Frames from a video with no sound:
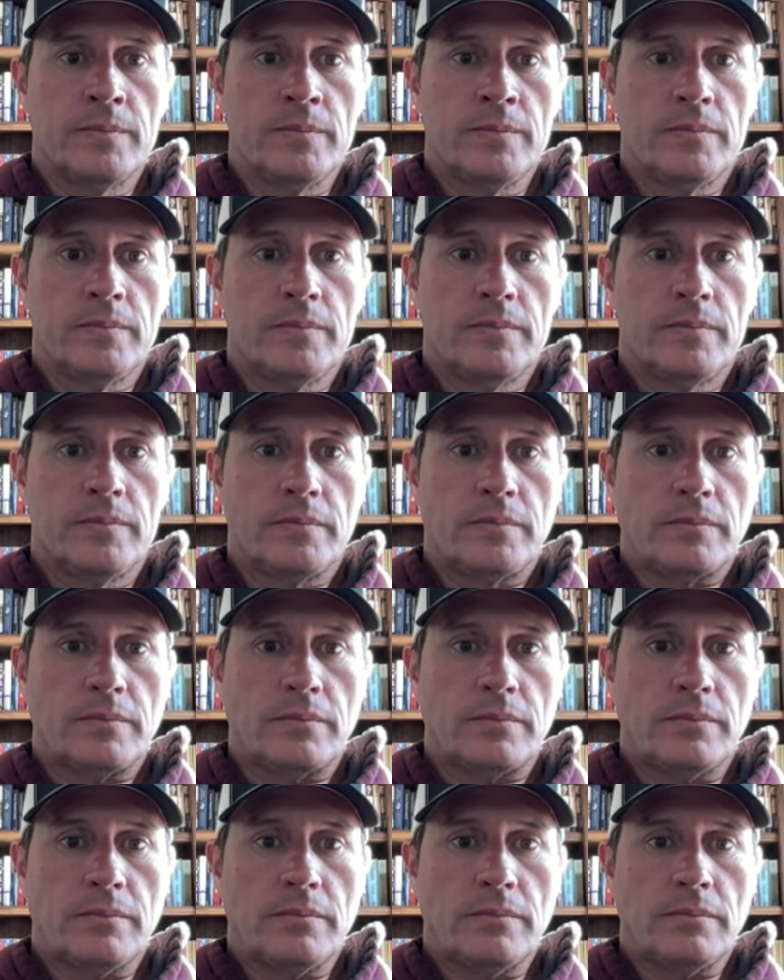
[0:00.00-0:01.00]

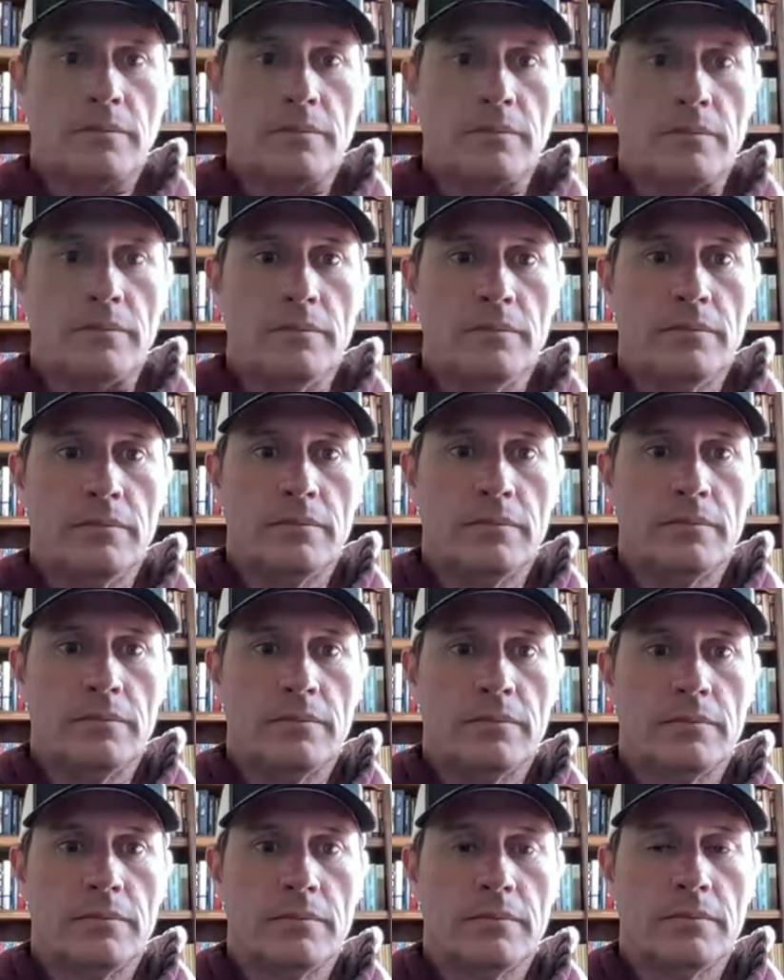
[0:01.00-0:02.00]

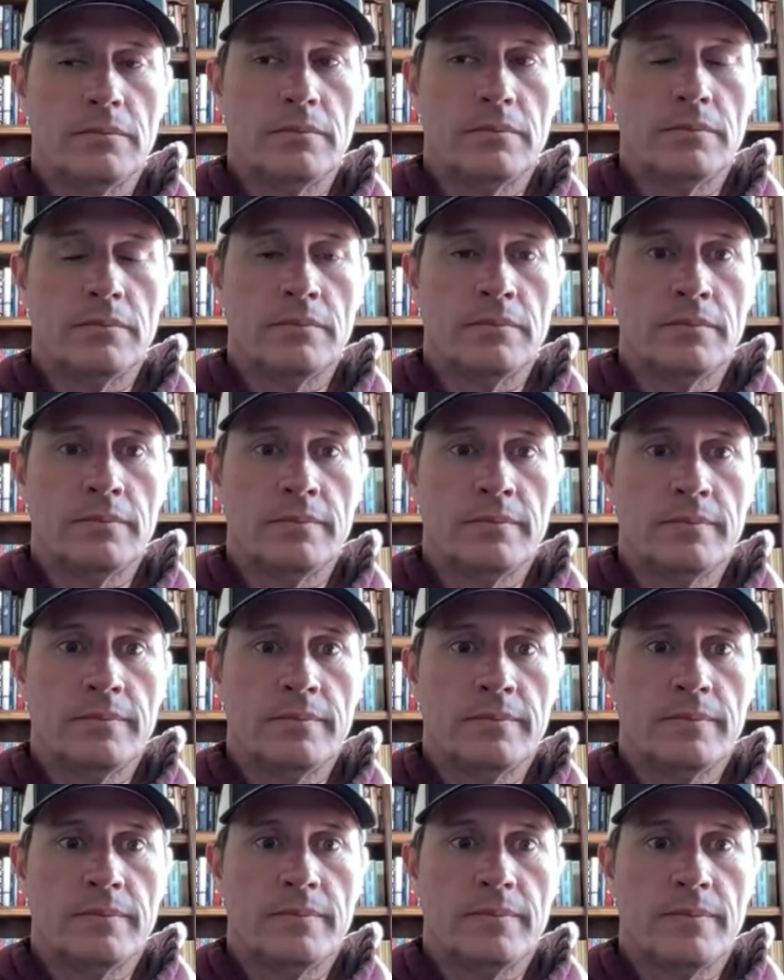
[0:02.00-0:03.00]

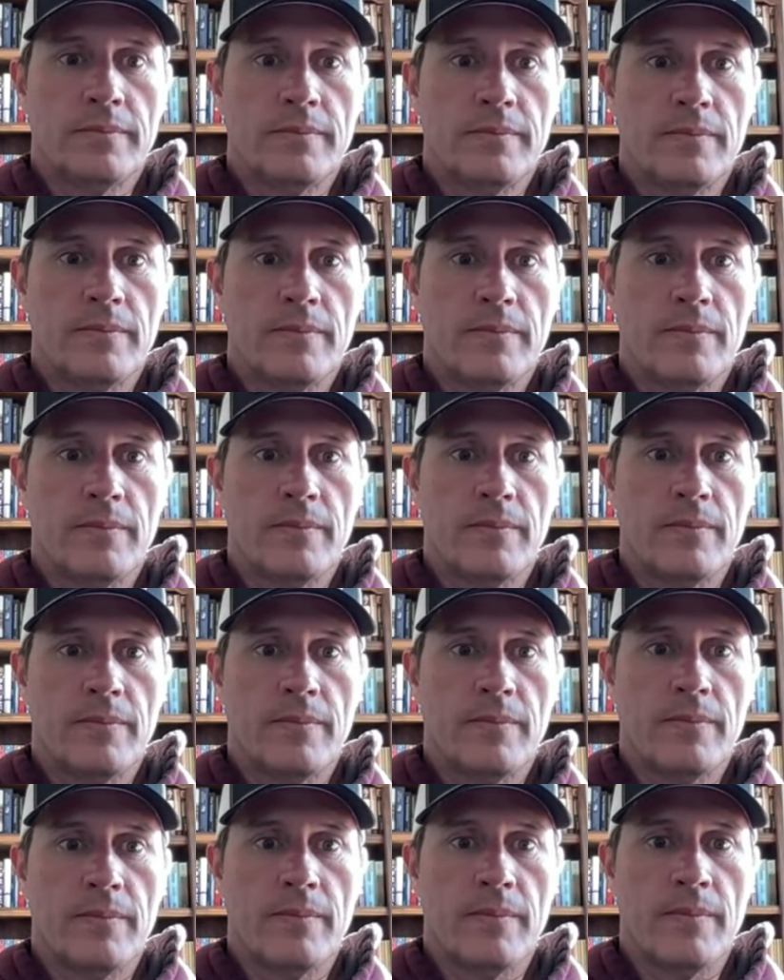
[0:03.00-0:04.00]

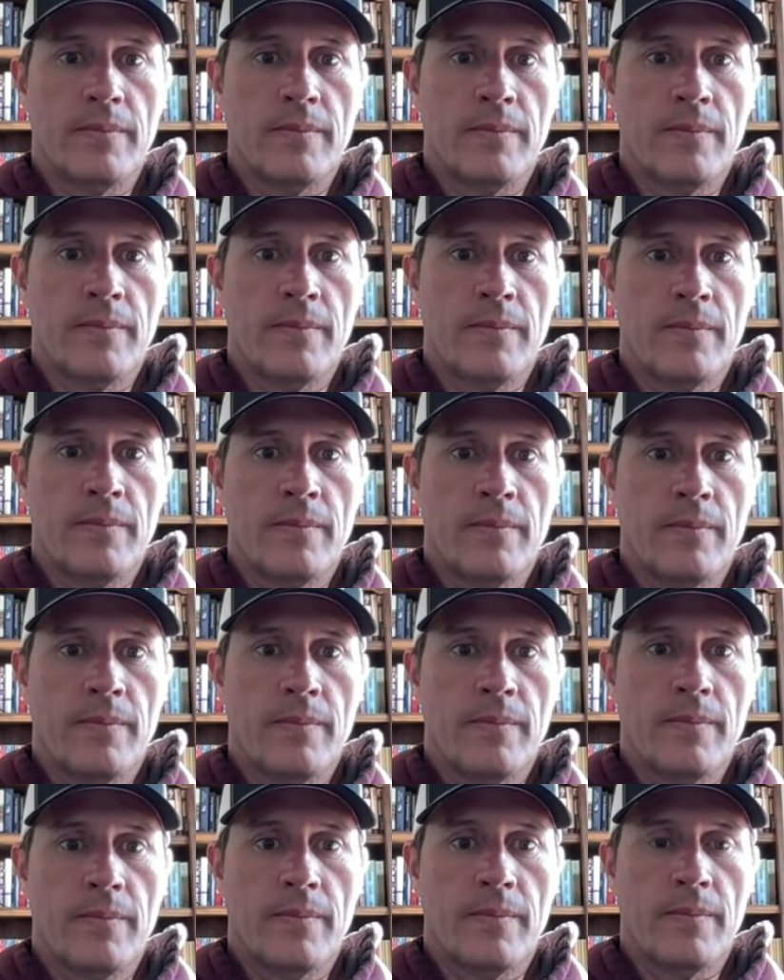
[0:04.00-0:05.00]

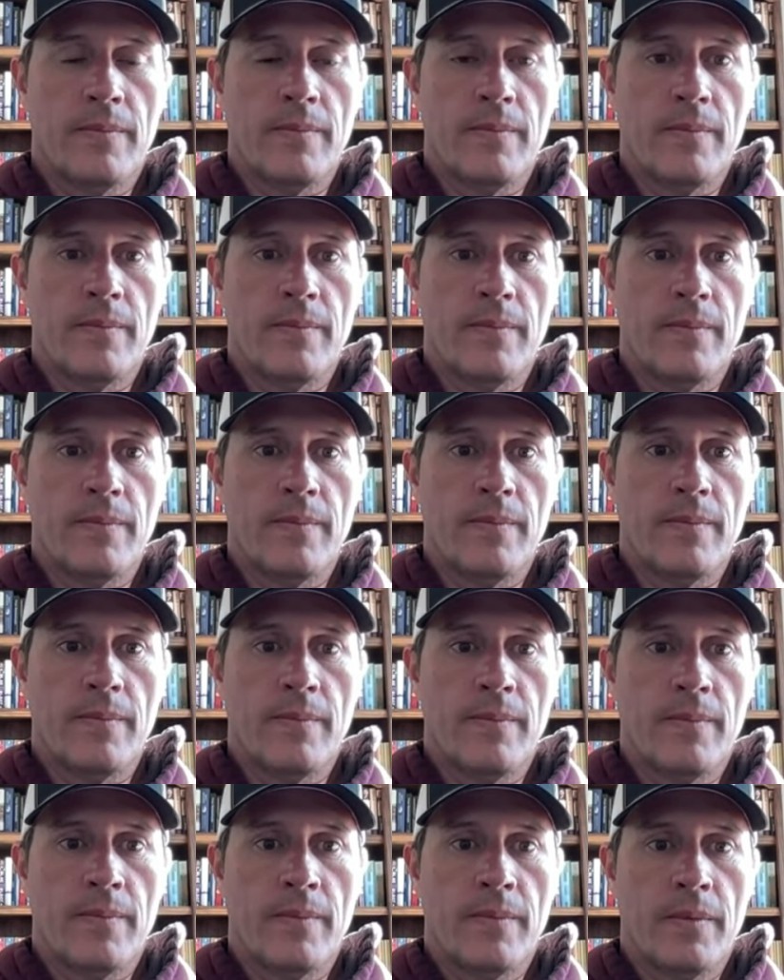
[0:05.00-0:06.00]

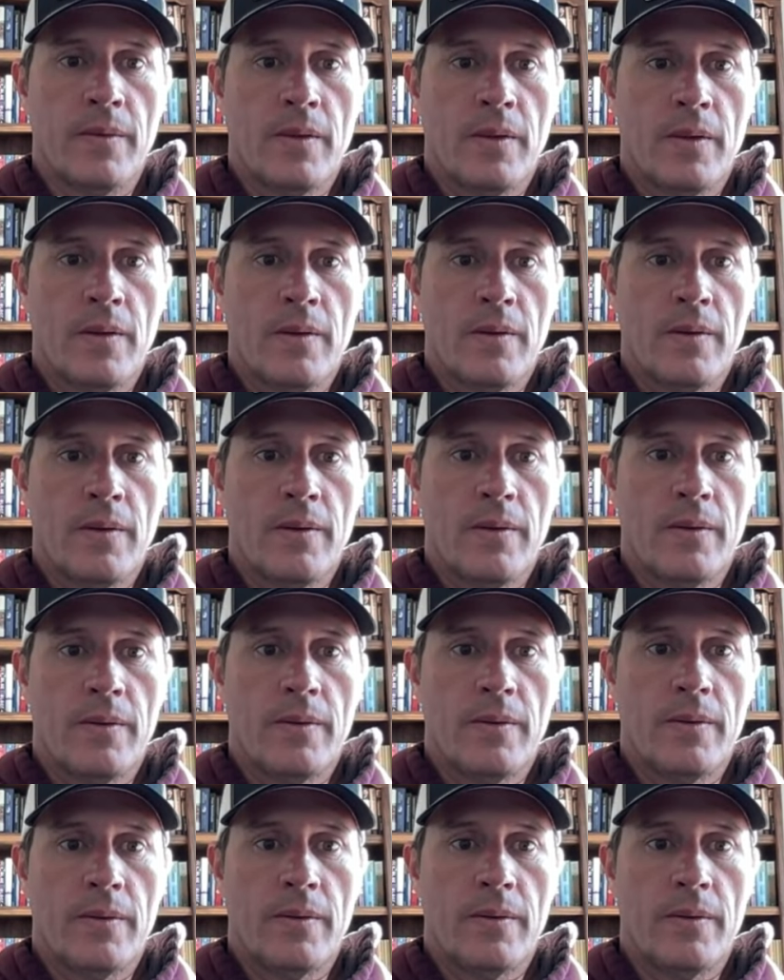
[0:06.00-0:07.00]

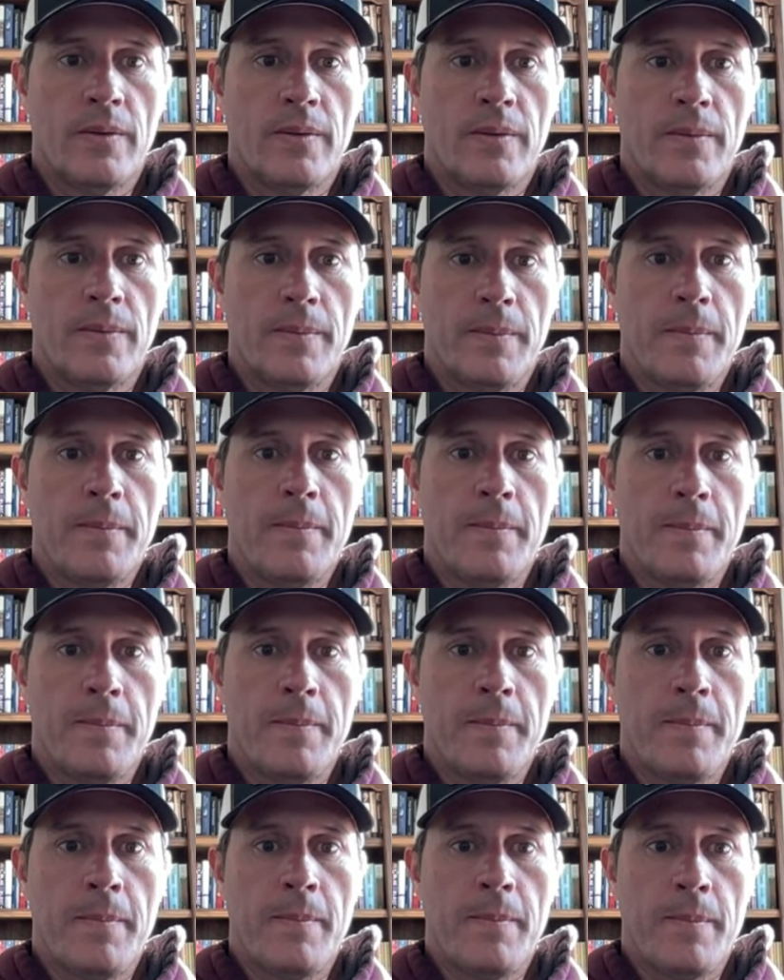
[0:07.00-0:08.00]
No words are spoken by the person on screen.